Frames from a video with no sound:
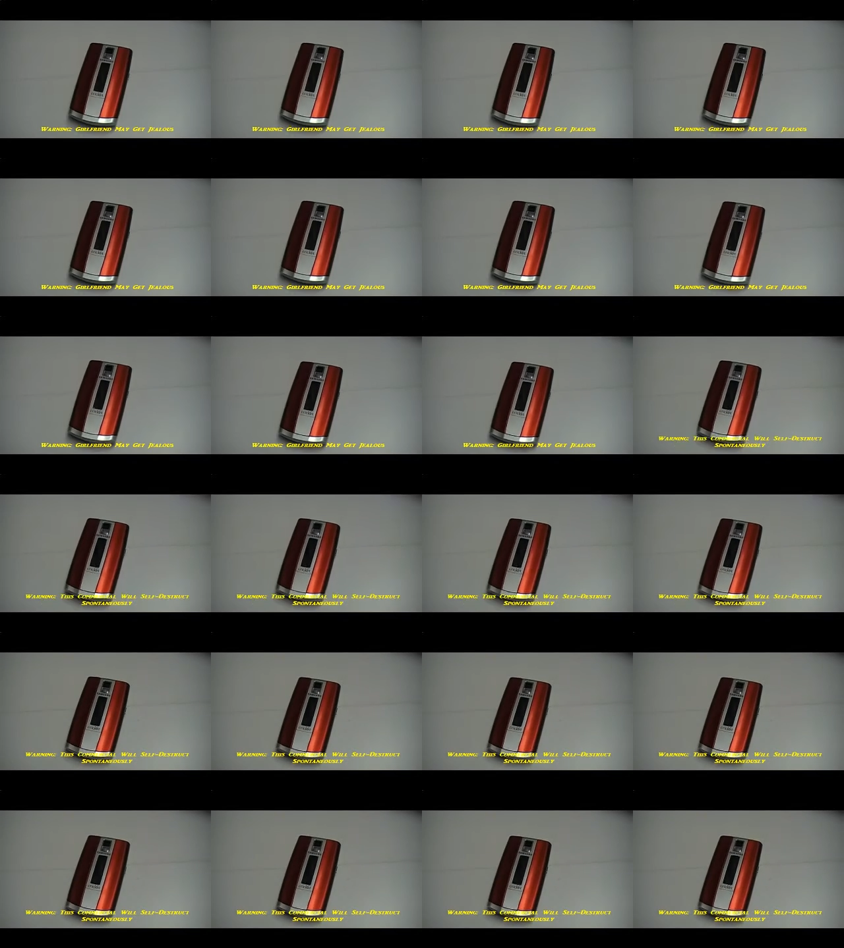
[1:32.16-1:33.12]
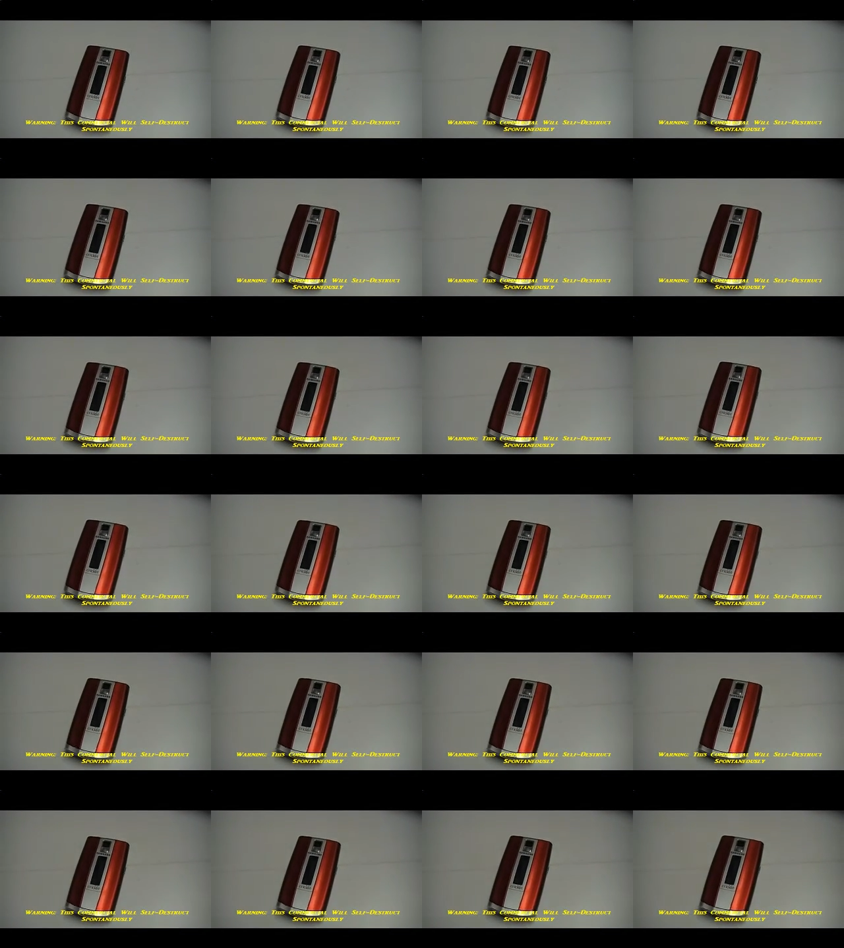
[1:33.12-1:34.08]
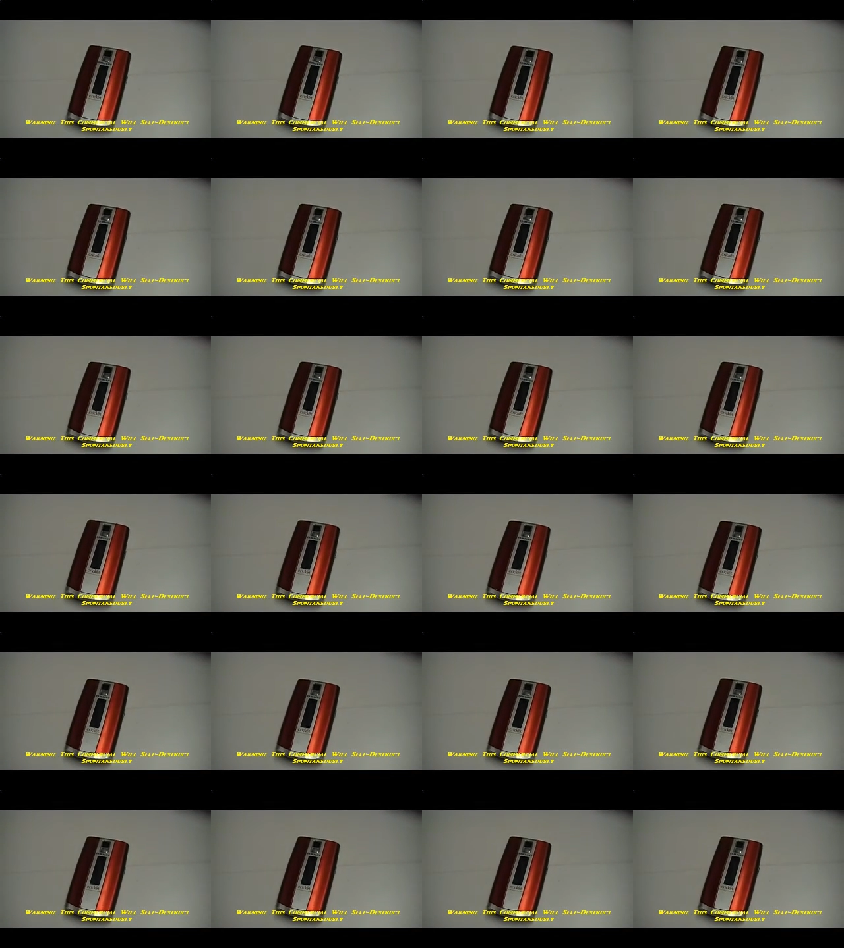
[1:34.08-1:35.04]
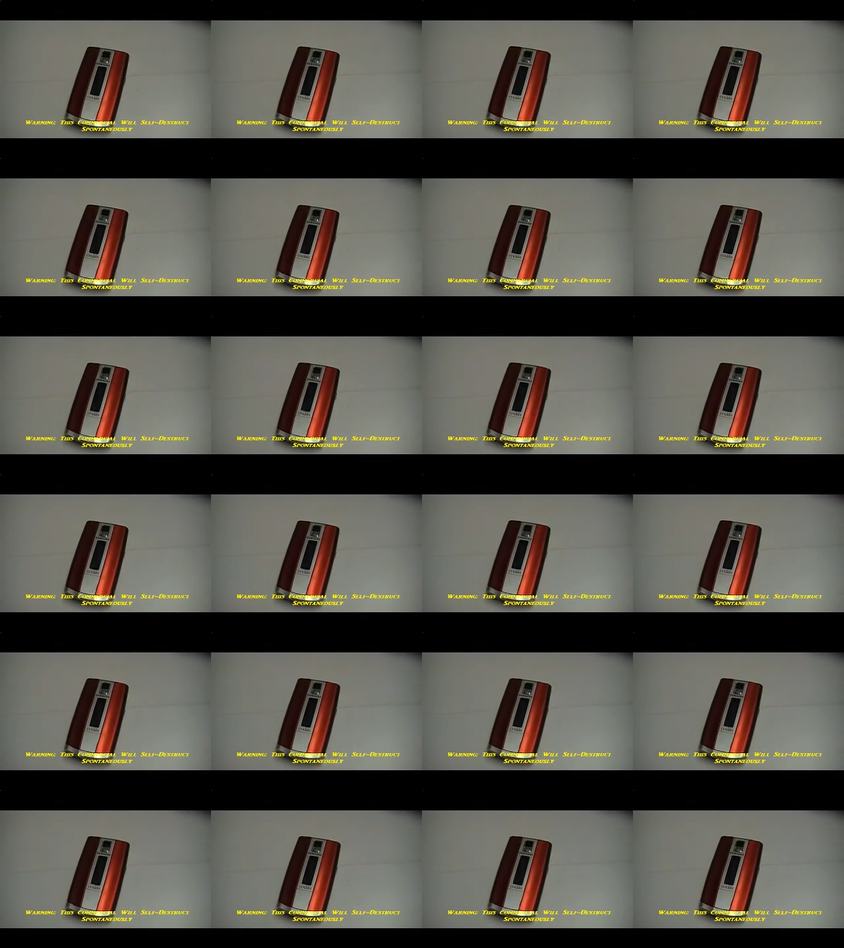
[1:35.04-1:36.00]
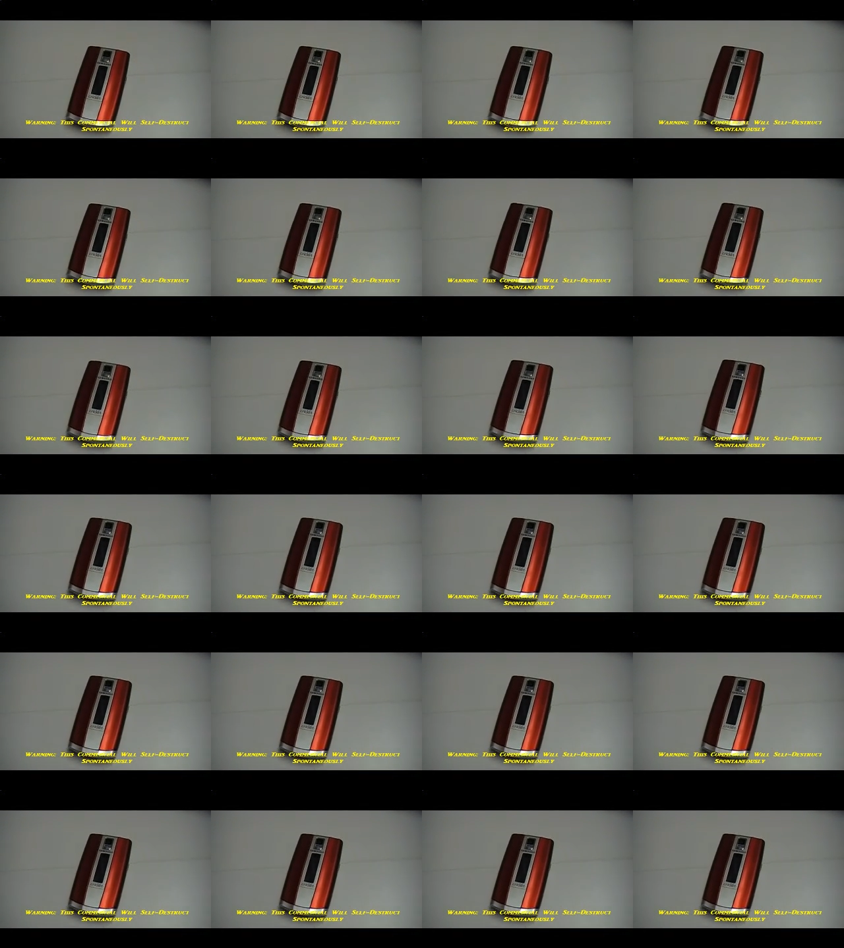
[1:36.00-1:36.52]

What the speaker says: (no speaker visible)